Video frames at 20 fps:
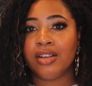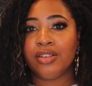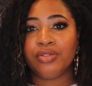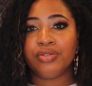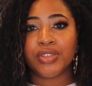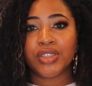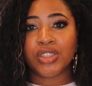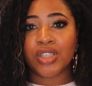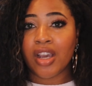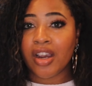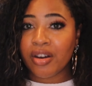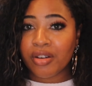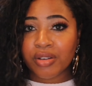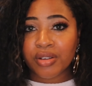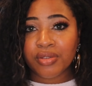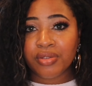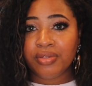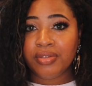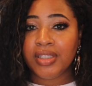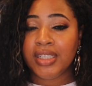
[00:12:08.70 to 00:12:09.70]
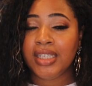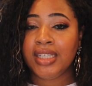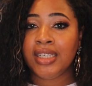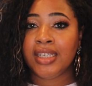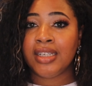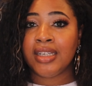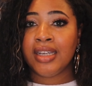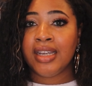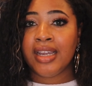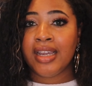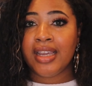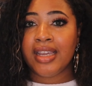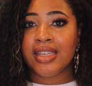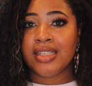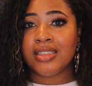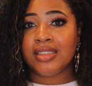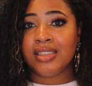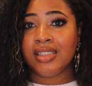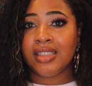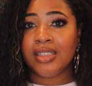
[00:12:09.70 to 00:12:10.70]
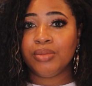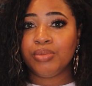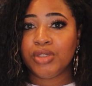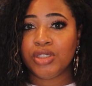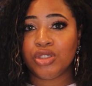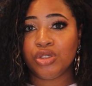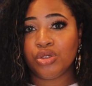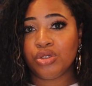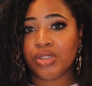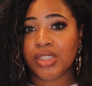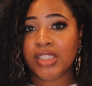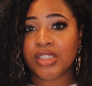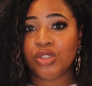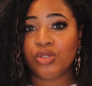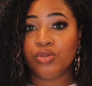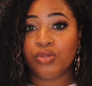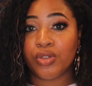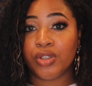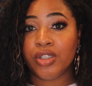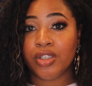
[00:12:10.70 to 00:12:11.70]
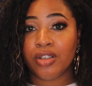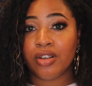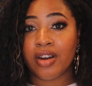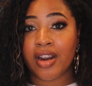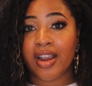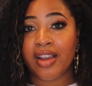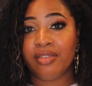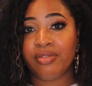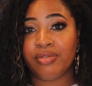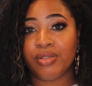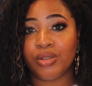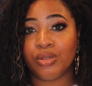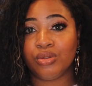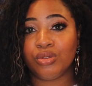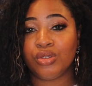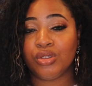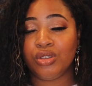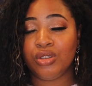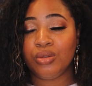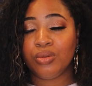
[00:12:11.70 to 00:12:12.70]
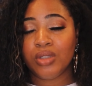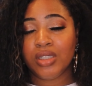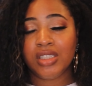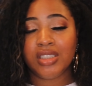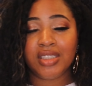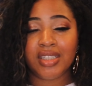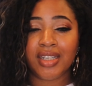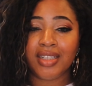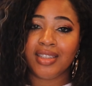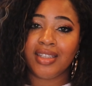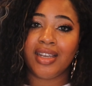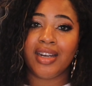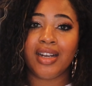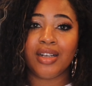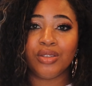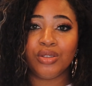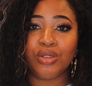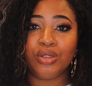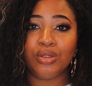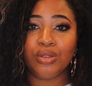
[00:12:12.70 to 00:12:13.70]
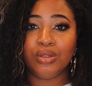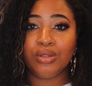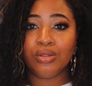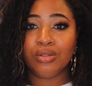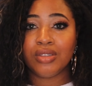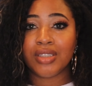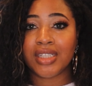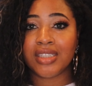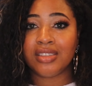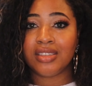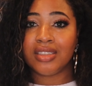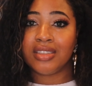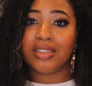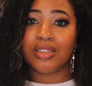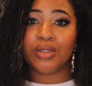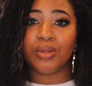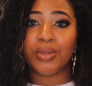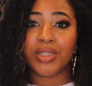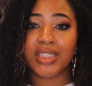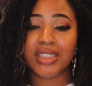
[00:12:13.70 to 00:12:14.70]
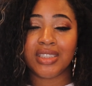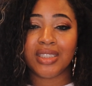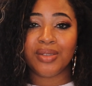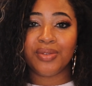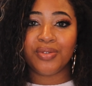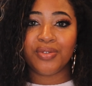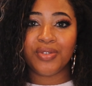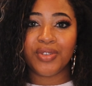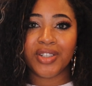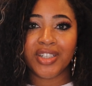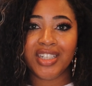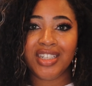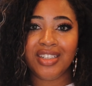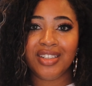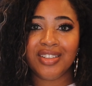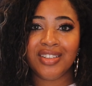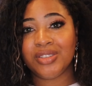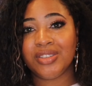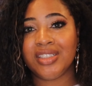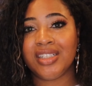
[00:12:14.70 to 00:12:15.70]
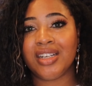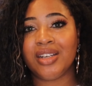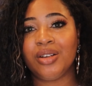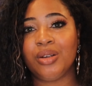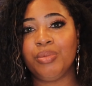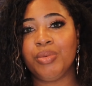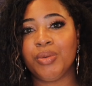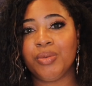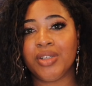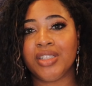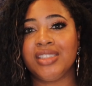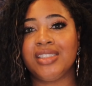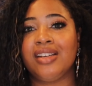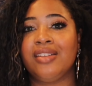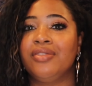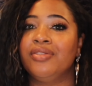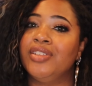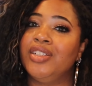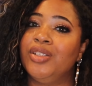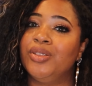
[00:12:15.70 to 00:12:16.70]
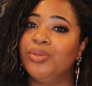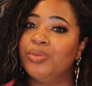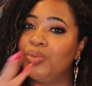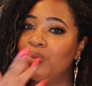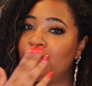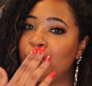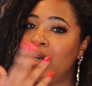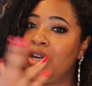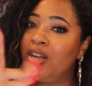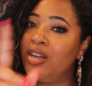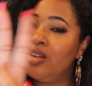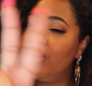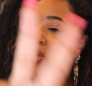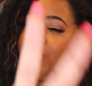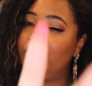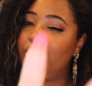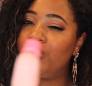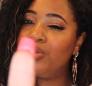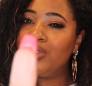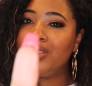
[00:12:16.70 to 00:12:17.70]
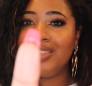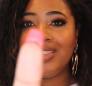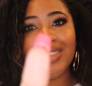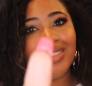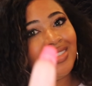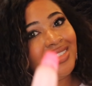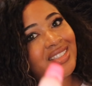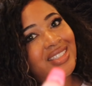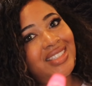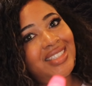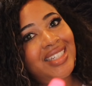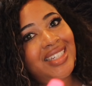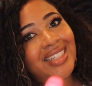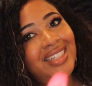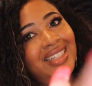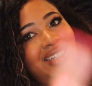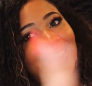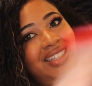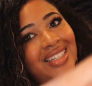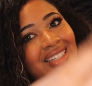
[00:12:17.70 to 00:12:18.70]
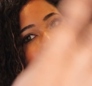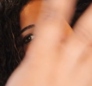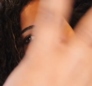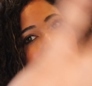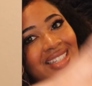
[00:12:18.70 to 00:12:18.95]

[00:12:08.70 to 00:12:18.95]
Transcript: photography, and tips and tricks for your iPhone. So you wanna check that out too. That's just a quick tip for you, and I hope it works out for you. Deuces.